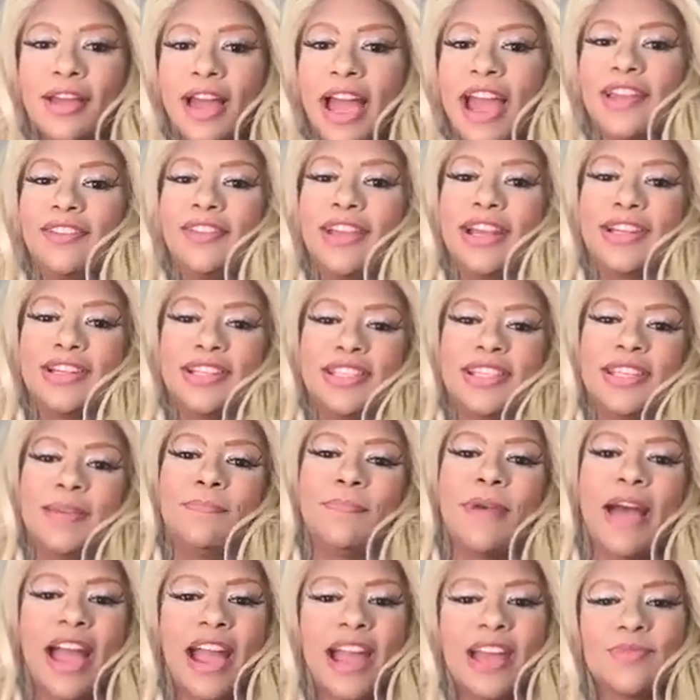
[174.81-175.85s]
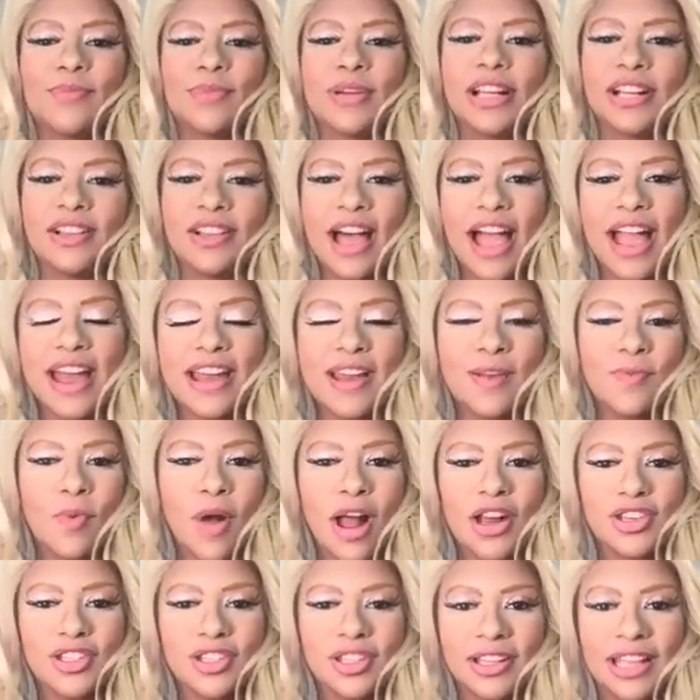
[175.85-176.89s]
I'd like to sit back and recline and
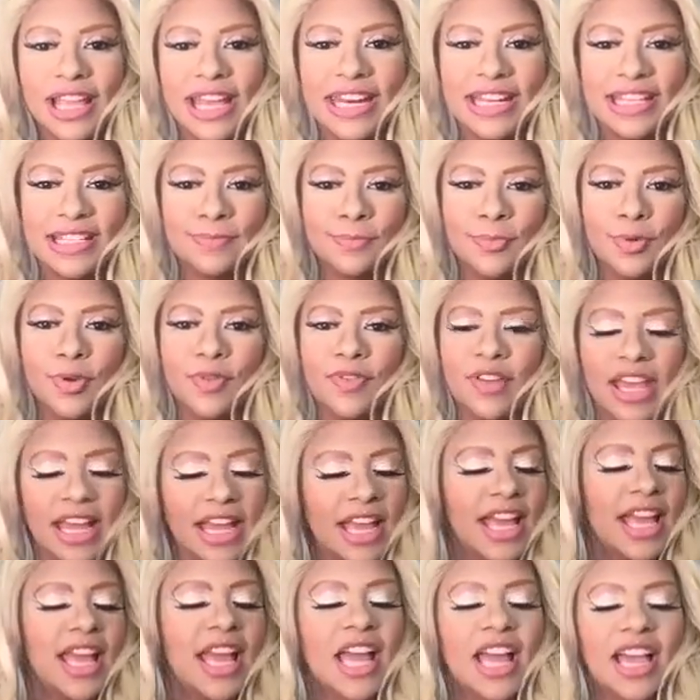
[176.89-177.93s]
watch the latest movie.